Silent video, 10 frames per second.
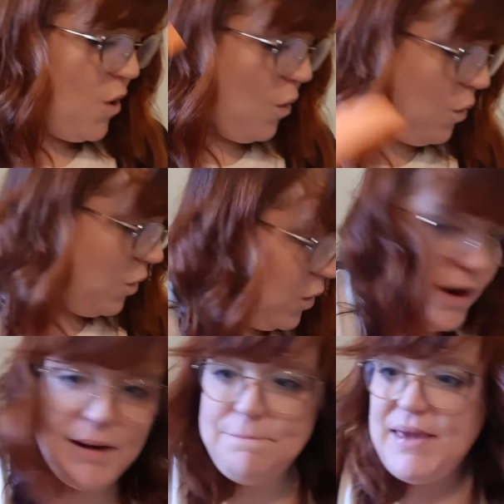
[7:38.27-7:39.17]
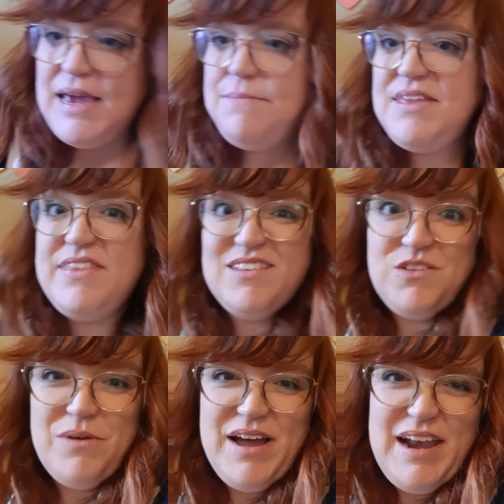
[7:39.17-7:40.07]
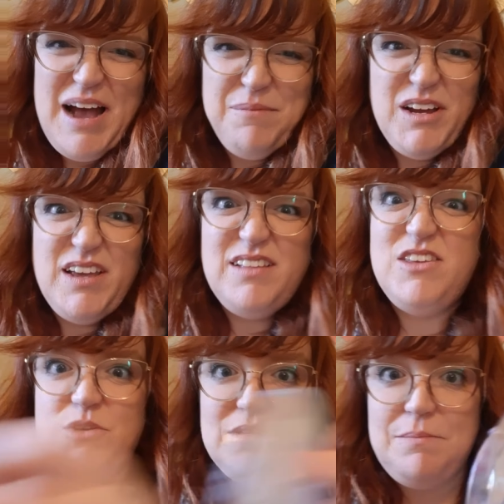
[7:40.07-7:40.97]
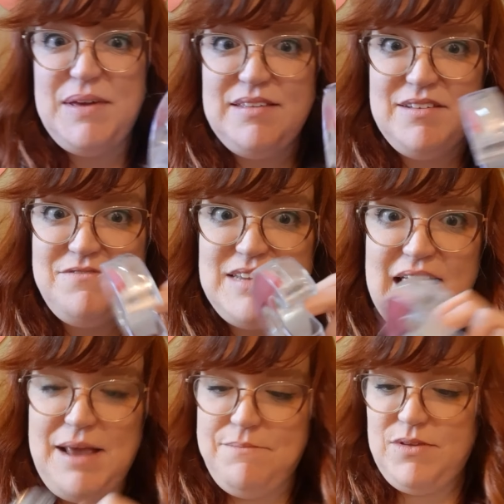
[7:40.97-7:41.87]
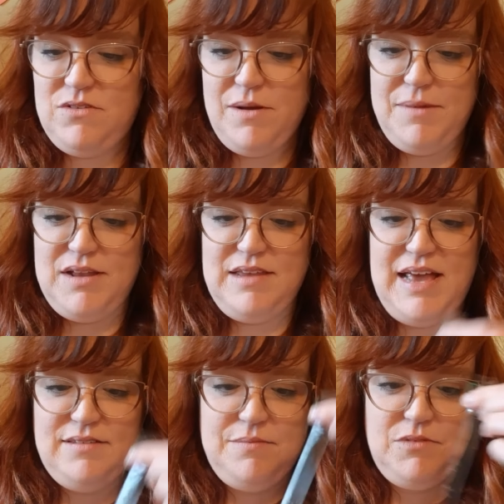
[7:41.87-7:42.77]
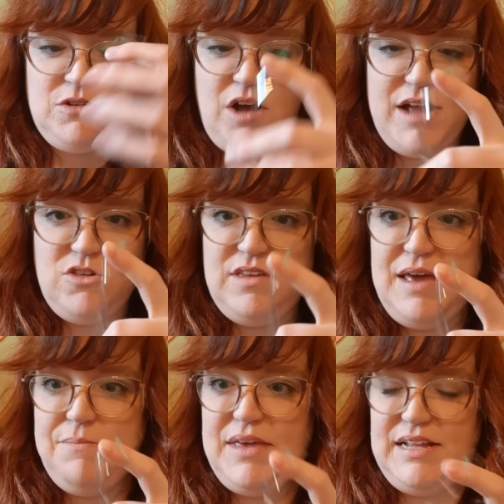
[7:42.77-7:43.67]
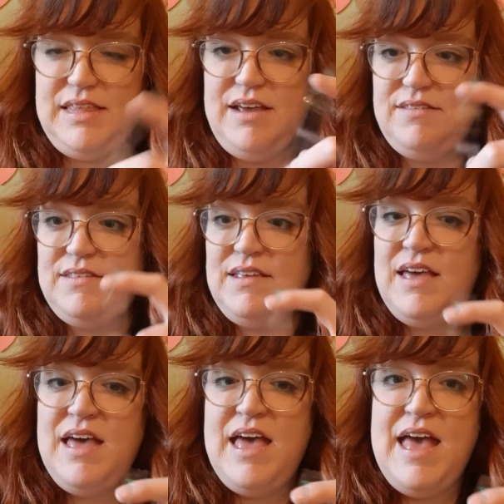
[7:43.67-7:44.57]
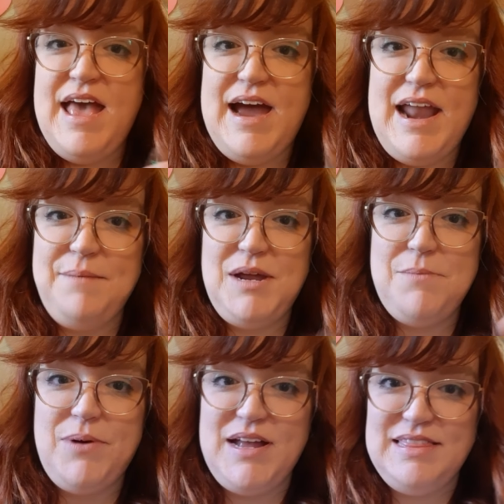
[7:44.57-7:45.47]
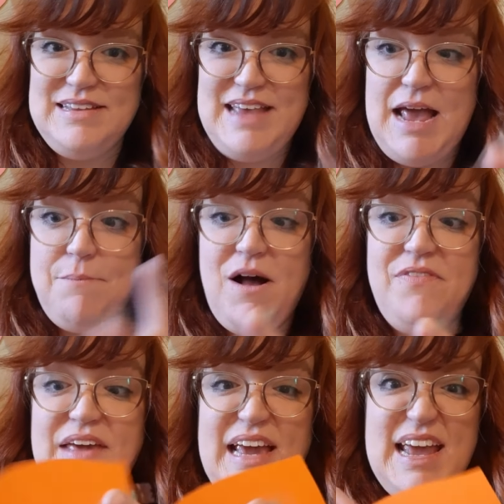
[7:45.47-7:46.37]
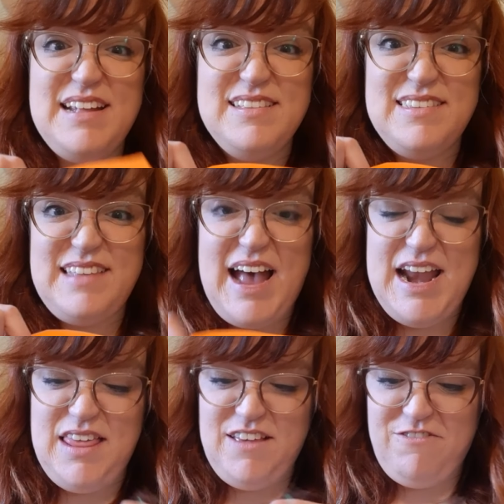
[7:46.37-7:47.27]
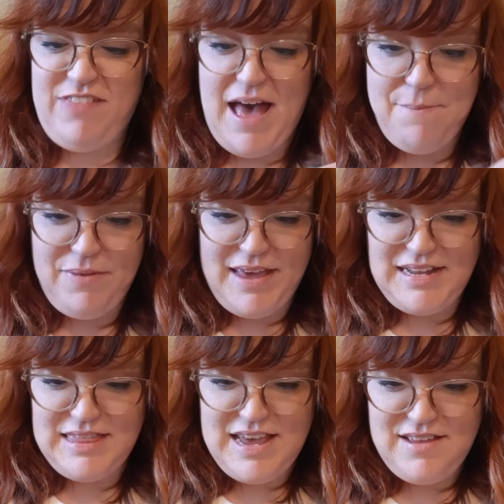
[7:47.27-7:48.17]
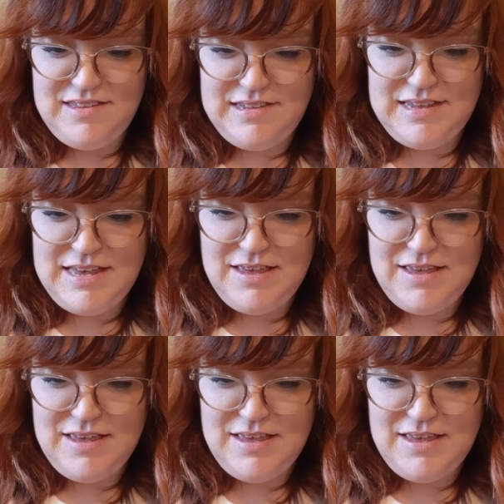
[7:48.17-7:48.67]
or maybe this one, I'm going to use a piece of tape. So I'm going to take some Scotch tape like this, and I'm going to put the tape on the inside of the flap like this.